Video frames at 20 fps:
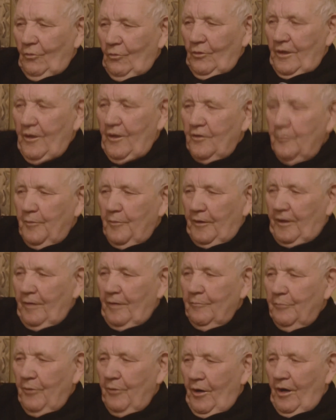who later
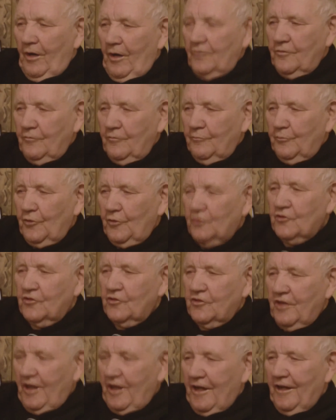became part of
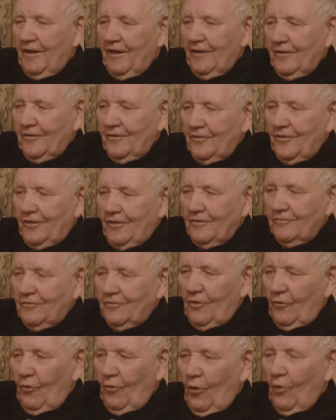British Leyland
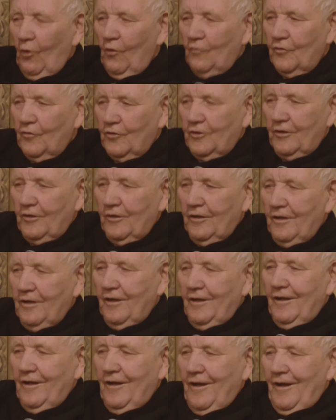and the Rover,
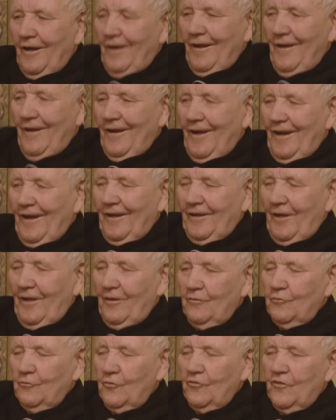and
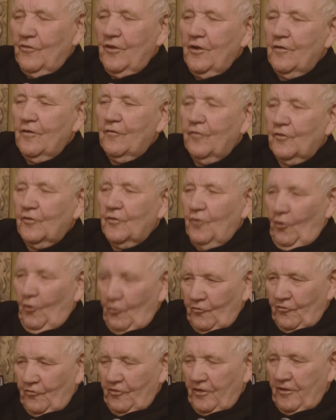I was there for
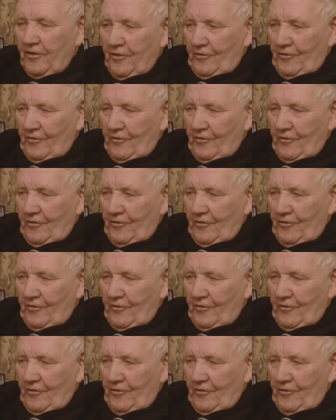30